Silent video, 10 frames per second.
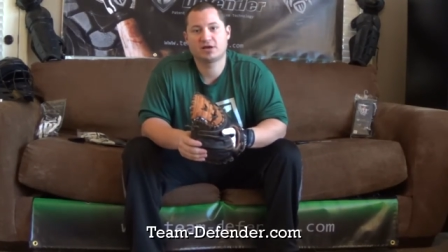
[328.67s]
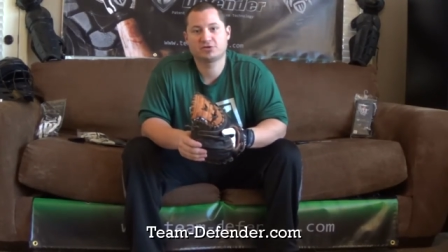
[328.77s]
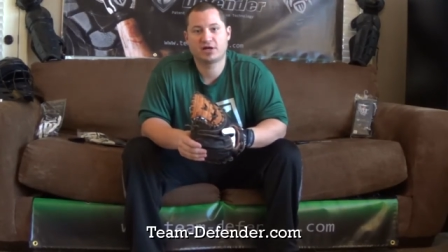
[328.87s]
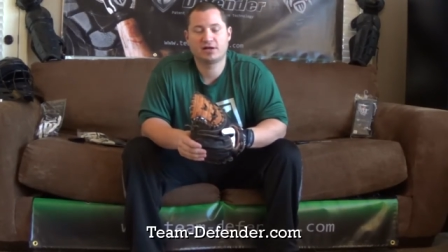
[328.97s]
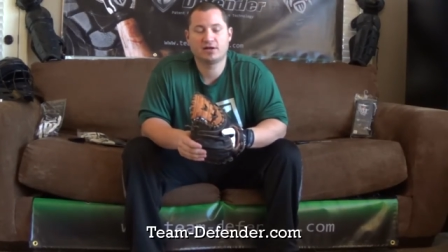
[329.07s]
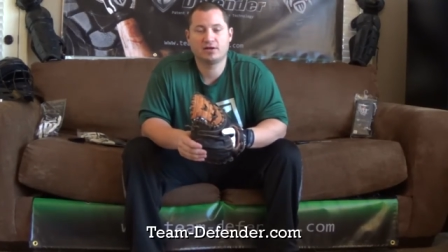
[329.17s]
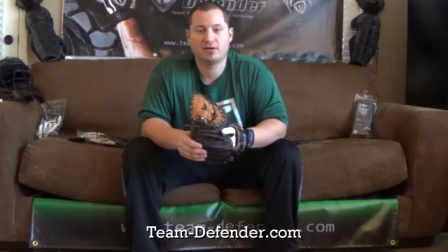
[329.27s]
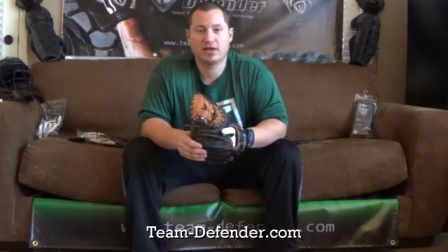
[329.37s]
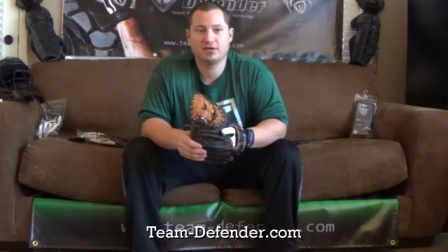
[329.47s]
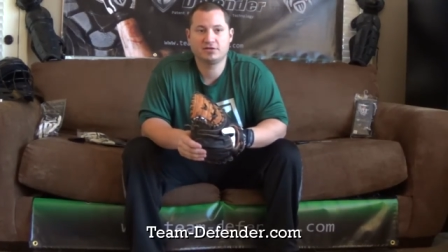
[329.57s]
I'll try to
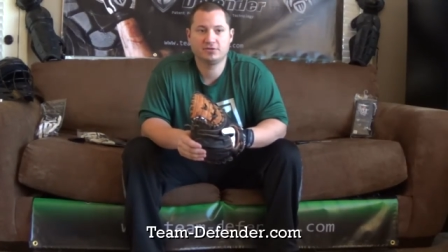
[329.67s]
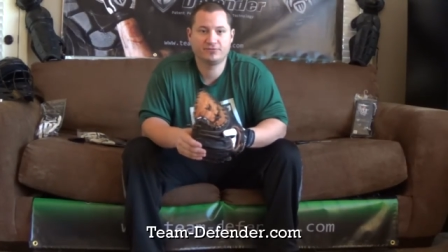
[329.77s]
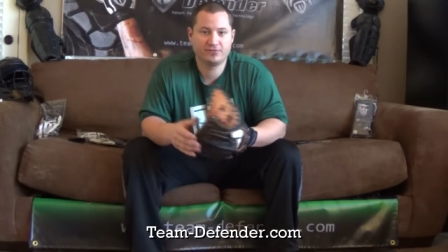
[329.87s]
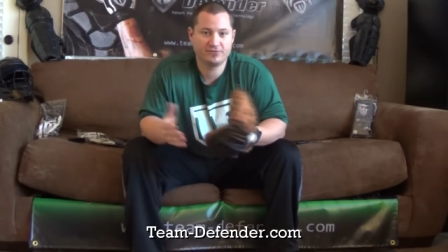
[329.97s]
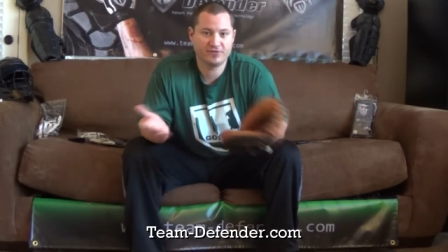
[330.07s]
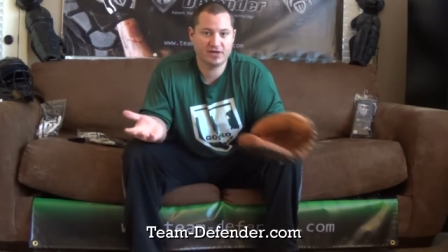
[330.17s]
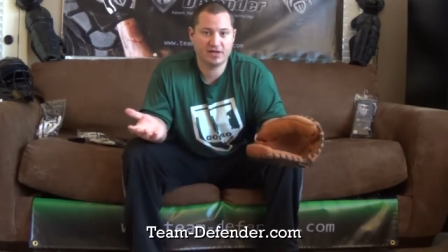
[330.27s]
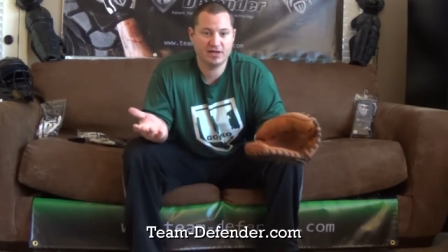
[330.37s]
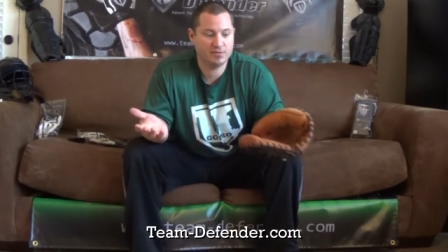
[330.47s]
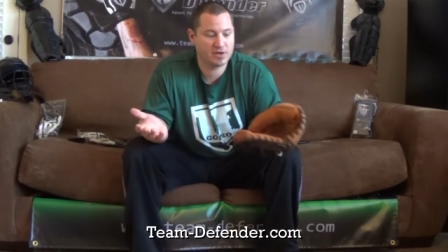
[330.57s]
answer you via
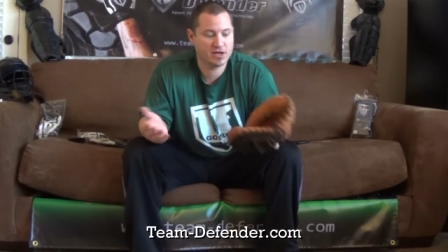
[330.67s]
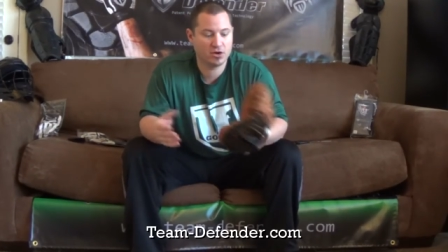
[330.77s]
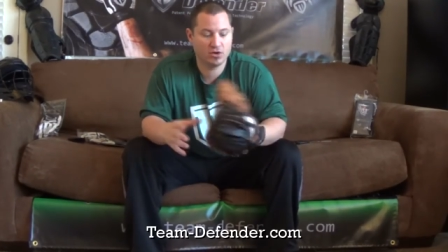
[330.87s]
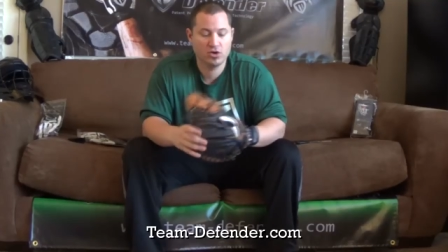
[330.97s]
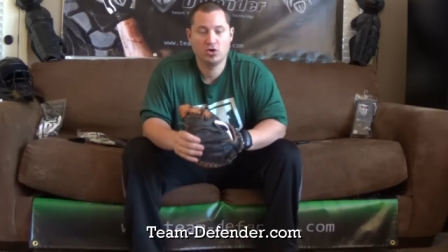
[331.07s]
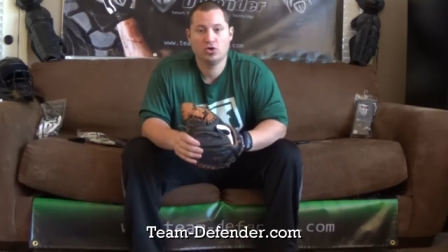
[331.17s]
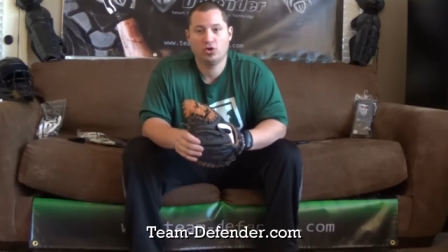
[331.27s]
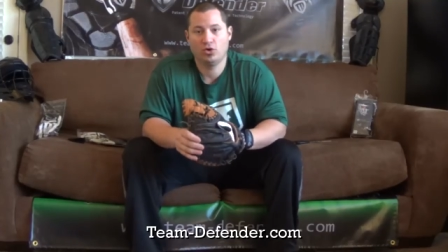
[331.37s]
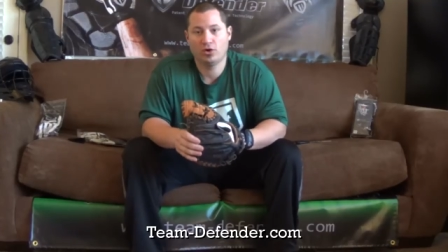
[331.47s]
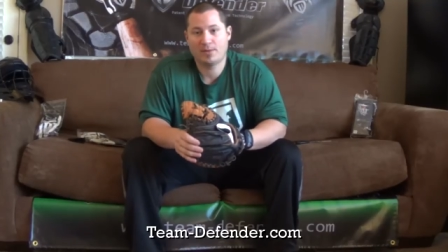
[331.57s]
email,
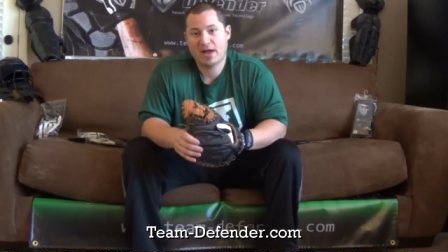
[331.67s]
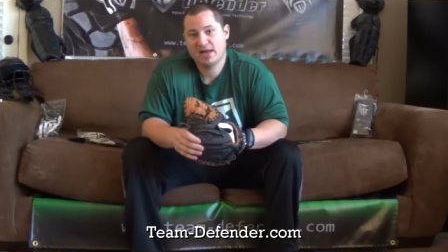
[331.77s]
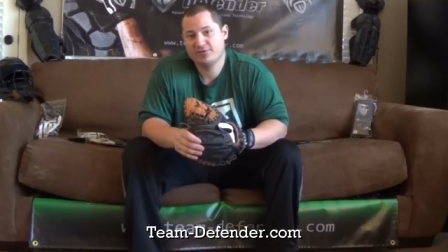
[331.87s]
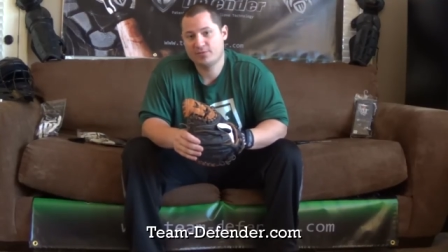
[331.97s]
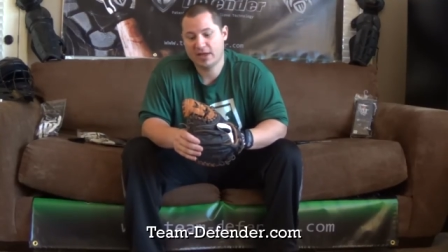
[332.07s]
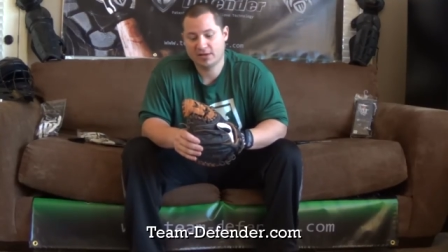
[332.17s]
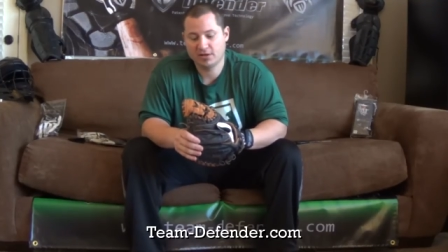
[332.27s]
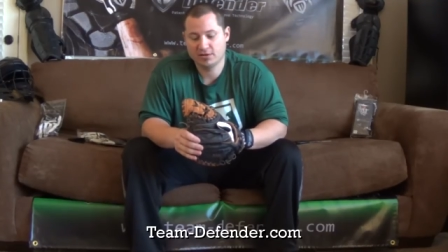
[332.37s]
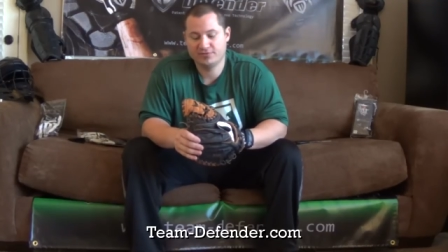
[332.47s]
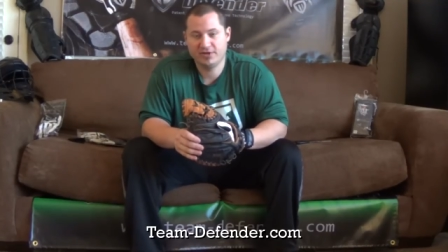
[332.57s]
or I might even make
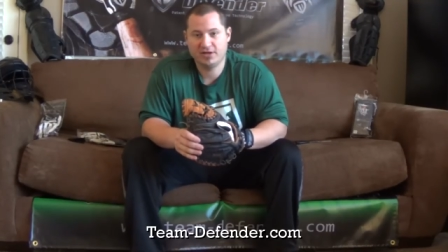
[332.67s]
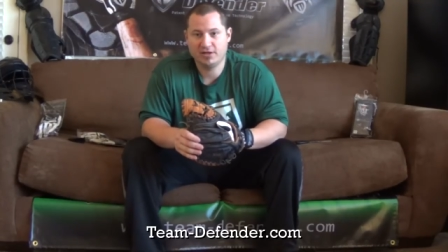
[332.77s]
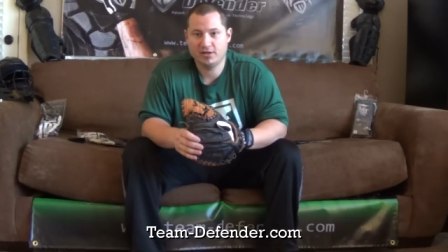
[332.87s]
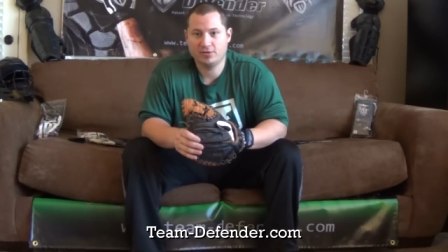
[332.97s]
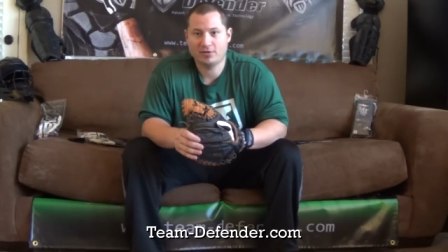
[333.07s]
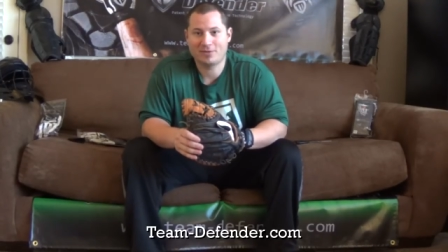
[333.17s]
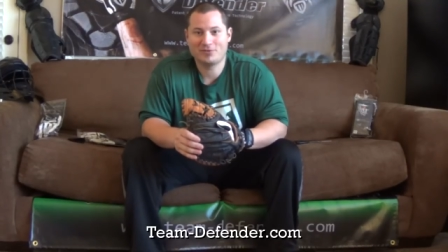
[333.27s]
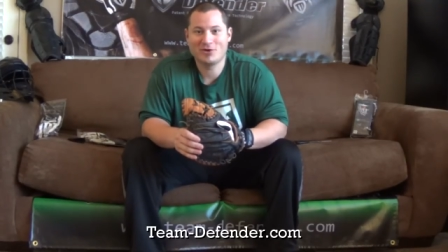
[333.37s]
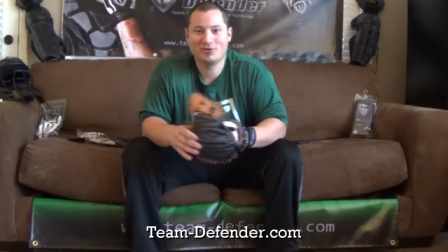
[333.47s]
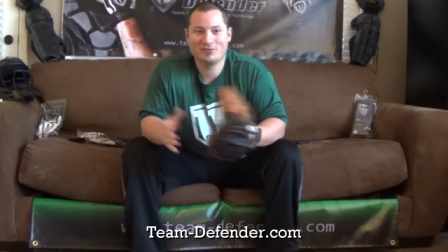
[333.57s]
another video.
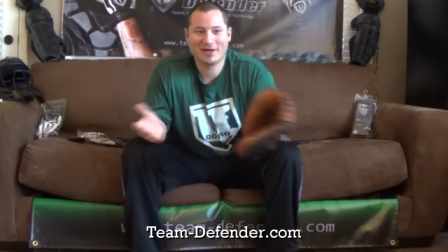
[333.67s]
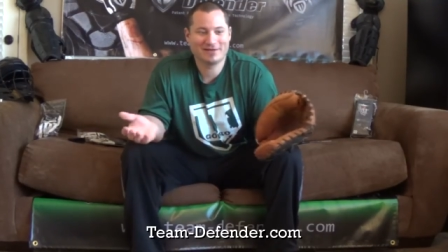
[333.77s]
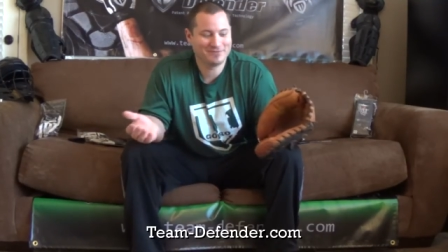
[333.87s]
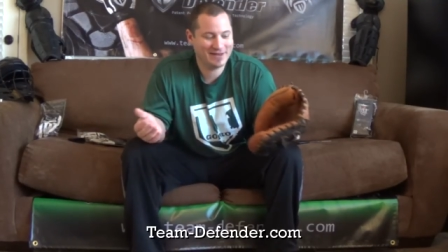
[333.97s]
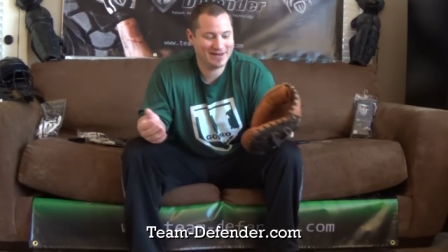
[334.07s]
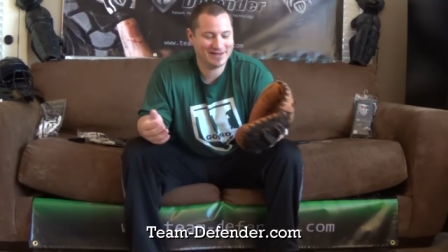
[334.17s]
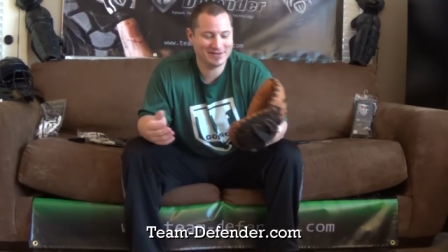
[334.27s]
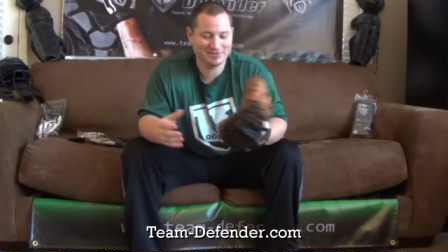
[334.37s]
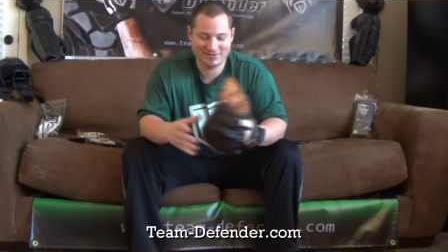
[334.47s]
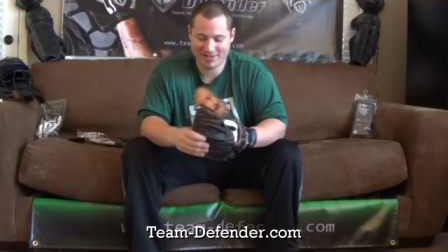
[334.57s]
I'm new to making
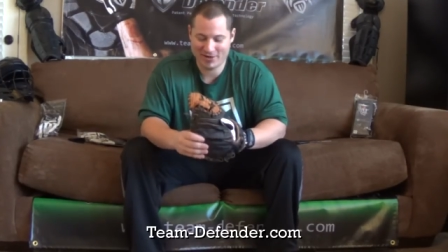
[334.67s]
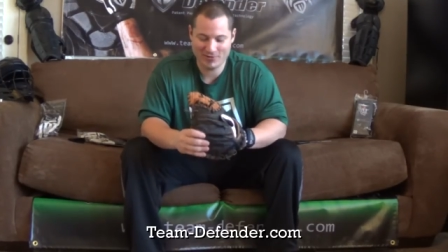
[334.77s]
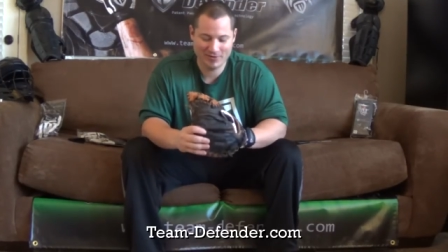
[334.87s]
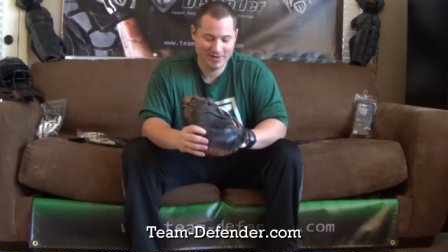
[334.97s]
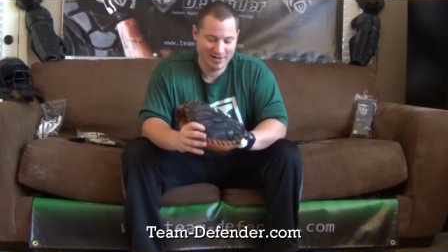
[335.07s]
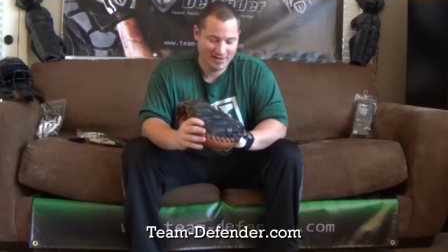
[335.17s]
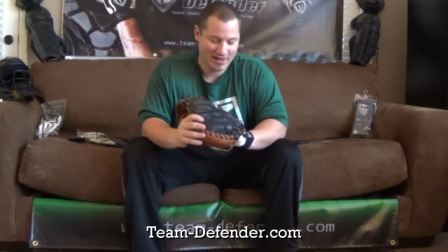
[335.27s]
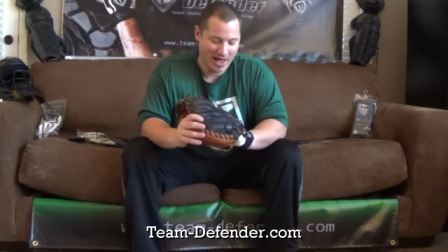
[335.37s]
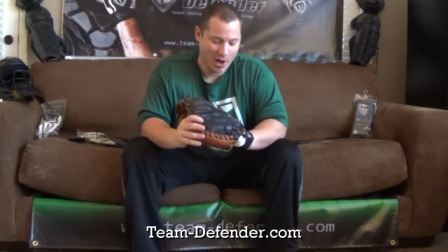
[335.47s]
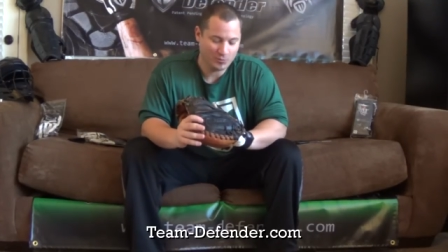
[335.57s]
videos, so
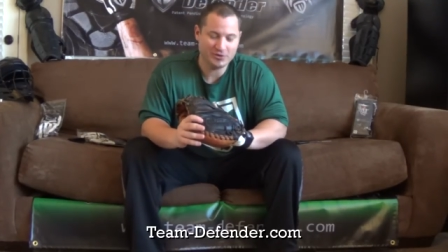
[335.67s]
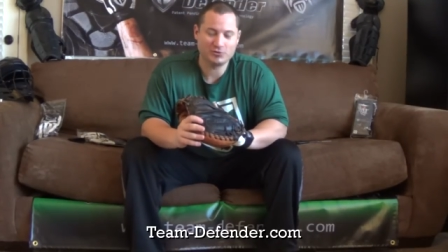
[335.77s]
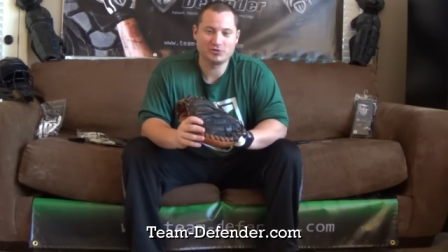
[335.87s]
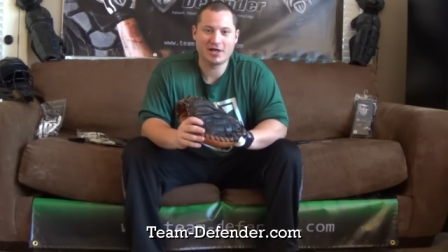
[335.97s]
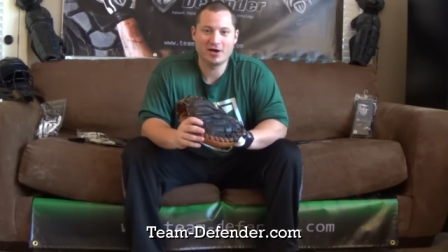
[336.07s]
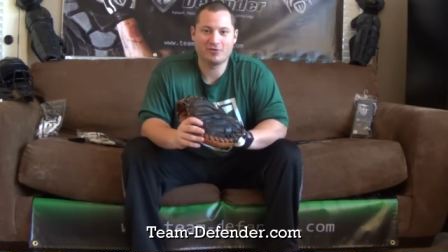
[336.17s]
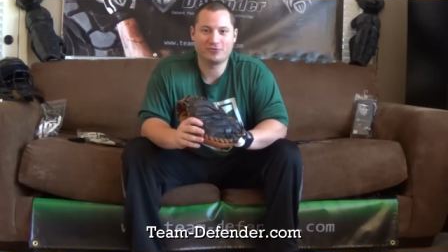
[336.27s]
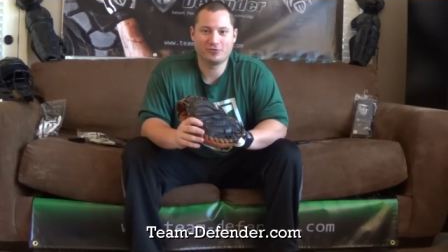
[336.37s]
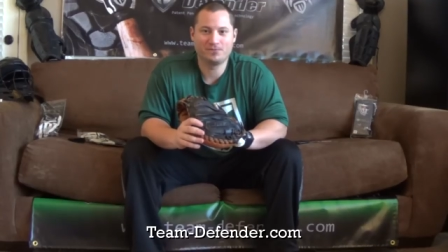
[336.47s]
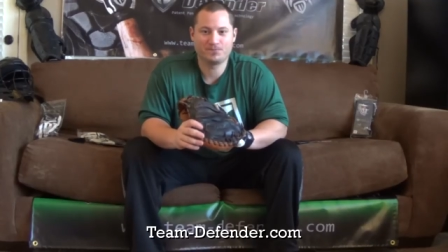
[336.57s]
I hope this was
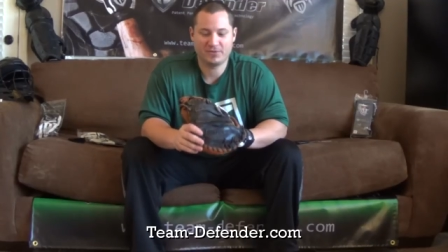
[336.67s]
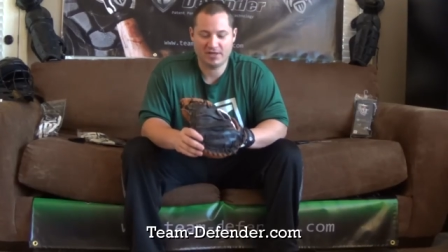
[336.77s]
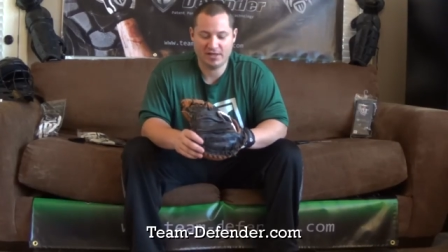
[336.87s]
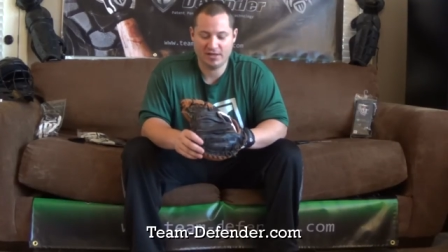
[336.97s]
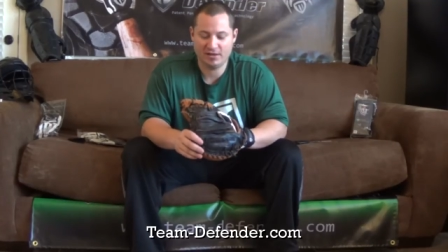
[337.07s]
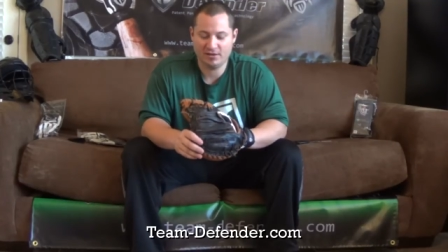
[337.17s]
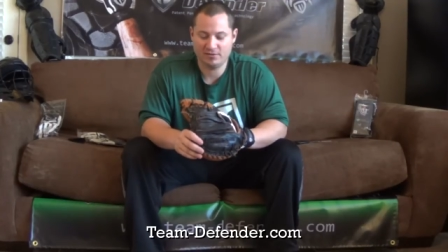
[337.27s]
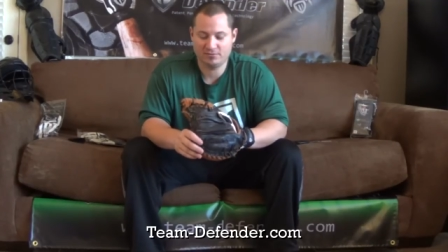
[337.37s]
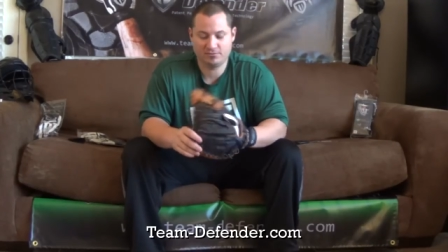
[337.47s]
helpful. And